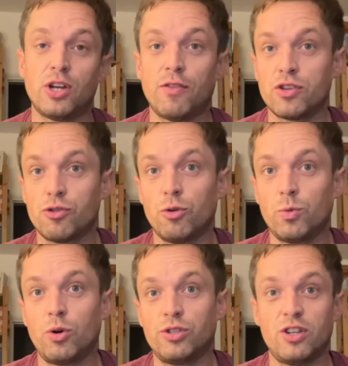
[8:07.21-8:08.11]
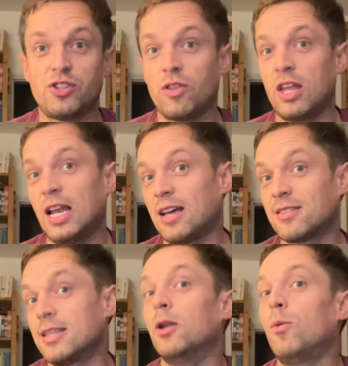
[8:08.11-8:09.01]
of the stored water so that it
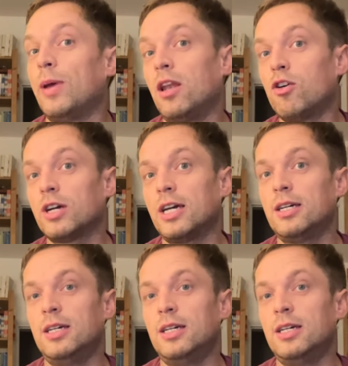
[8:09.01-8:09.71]
lasts a little bit longer,